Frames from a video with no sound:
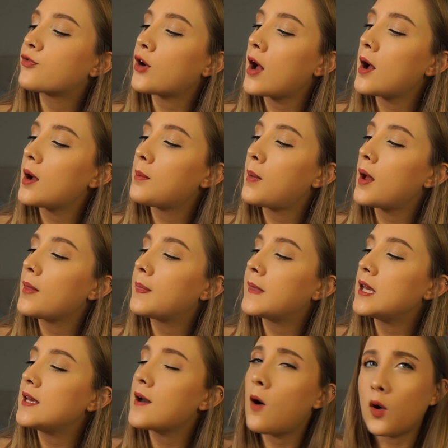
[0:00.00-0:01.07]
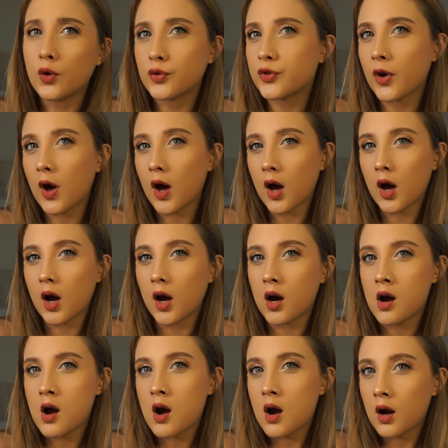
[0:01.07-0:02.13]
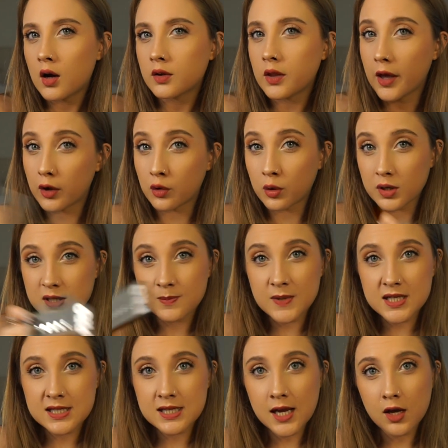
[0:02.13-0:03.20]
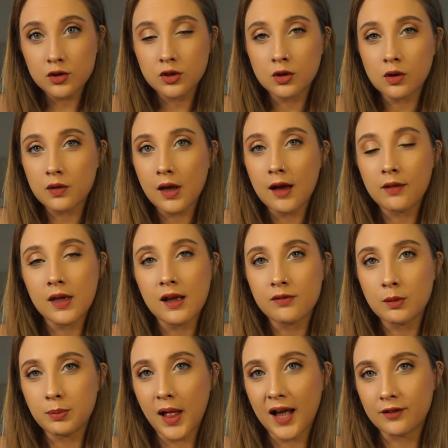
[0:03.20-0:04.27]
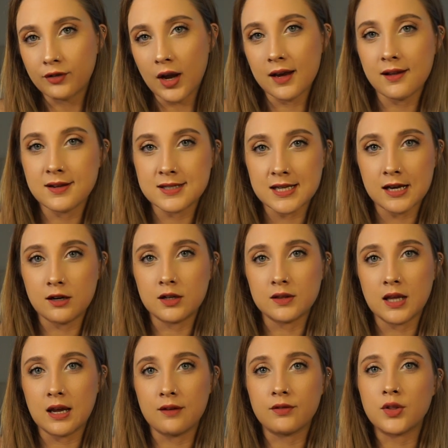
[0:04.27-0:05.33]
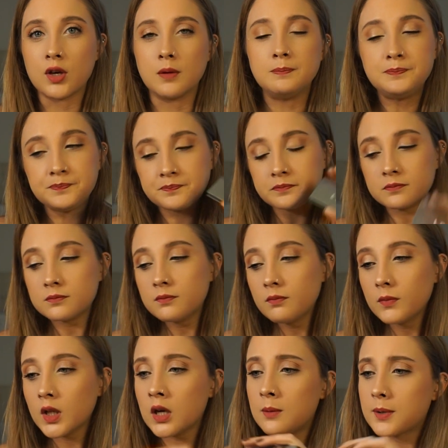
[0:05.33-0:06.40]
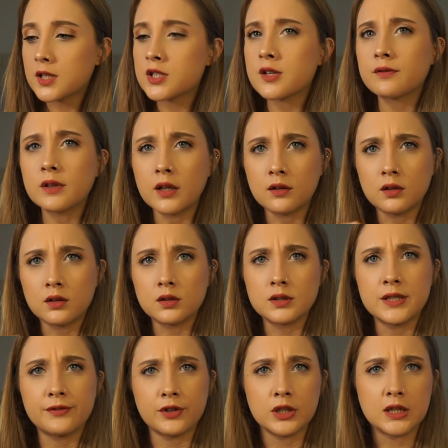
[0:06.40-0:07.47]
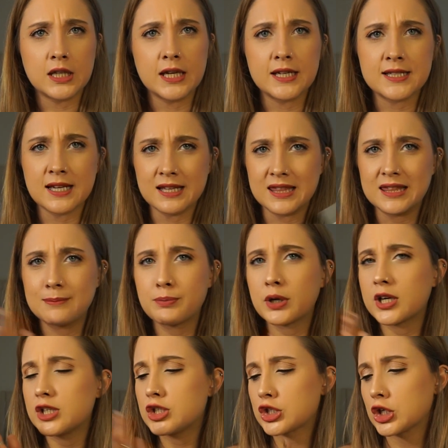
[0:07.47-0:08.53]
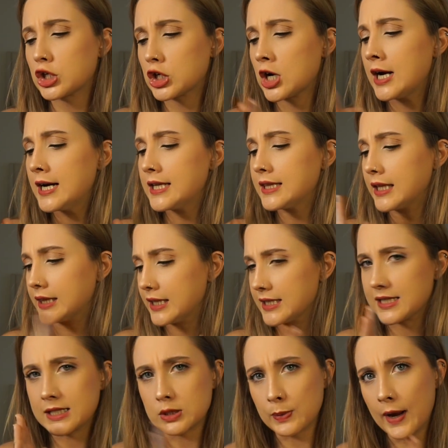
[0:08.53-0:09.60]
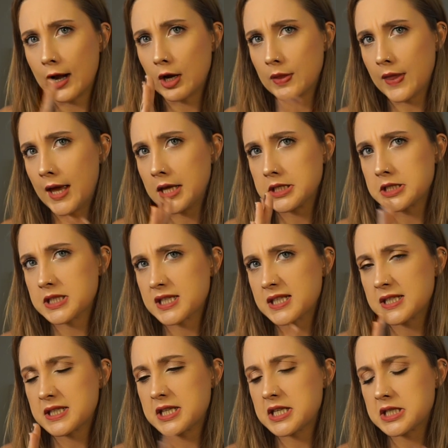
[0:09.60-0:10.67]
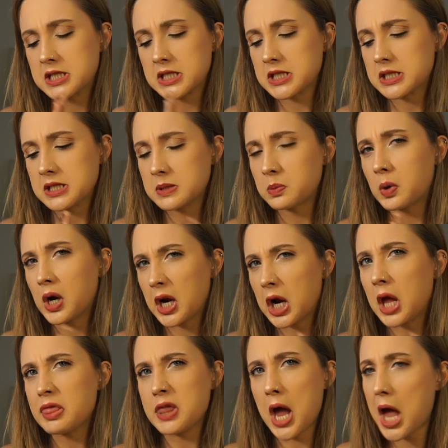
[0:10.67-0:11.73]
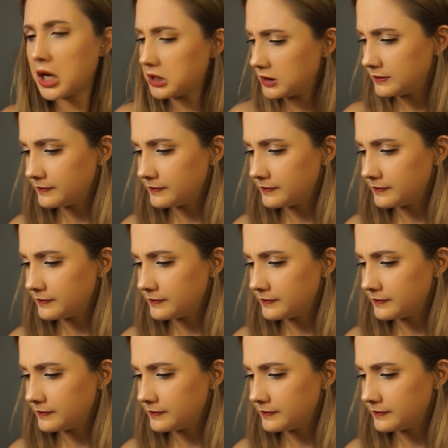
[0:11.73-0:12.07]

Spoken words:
from the Ulta like Christmas sale. You know how they have the Black Friday sale and they have a bunch of little different things. I'm pretty sure that this is where I got that.